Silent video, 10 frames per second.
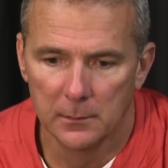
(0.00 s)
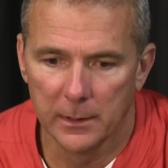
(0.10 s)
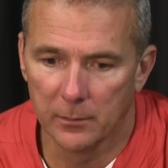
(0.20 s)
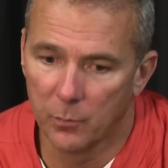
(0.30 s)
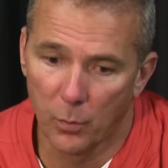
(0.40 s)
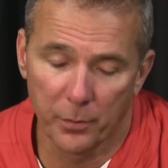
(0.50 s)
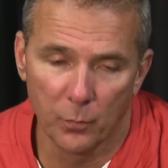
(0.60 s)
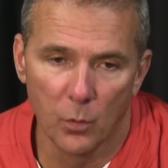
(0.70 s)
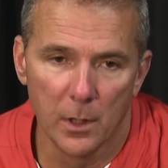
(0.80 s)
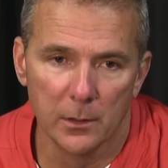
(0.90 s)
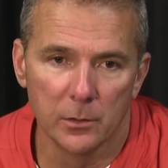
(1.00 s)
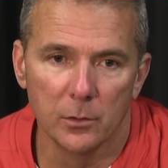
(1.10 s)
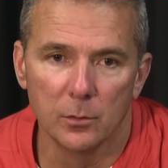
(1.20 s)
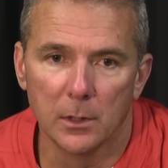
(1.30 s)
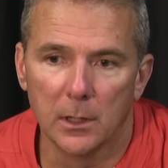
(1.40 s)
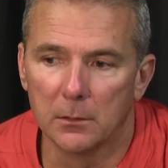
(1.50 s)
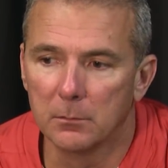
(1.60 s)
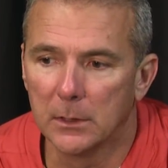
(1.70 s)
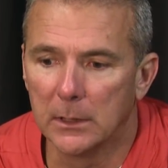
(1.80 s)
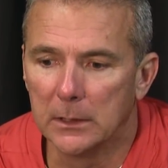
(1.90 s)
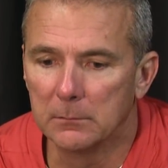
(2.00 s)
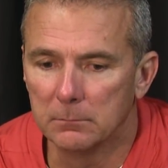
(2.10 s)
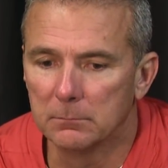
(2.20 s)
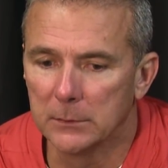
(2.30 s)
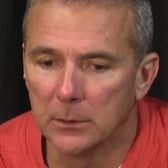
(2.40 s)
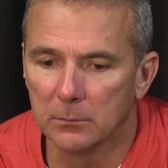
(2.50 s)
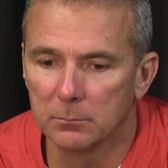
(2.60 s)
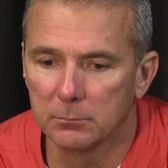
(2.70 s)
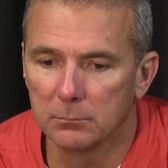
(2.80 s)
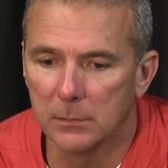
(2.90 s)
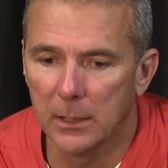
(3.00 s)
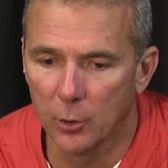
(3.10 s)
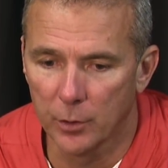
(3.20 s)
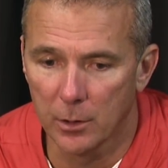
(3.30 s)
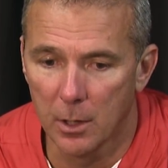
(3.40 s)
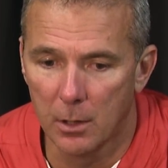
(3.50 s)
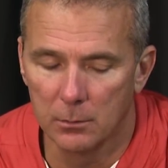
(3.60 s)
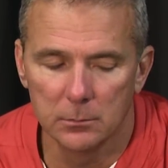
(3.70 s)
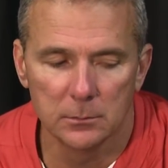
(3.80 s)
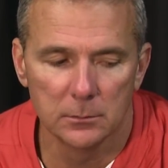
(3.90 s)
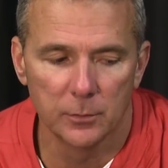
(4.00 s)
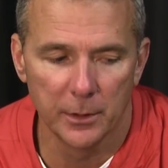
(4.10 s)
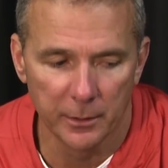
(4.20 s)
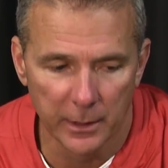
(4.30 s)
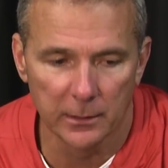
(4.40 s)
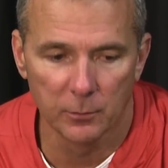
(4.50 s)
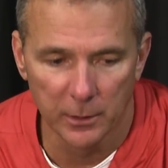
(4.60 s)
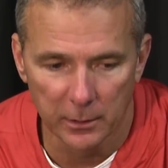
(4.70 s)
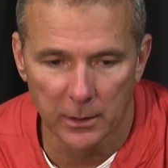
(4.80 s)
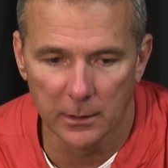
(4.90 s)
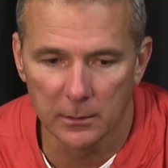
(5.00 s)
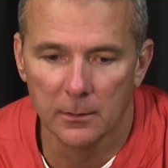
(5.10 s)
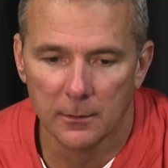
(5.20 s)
and fourth and one to, uh, uh, you know, I heard the call. What do you think? What do you think?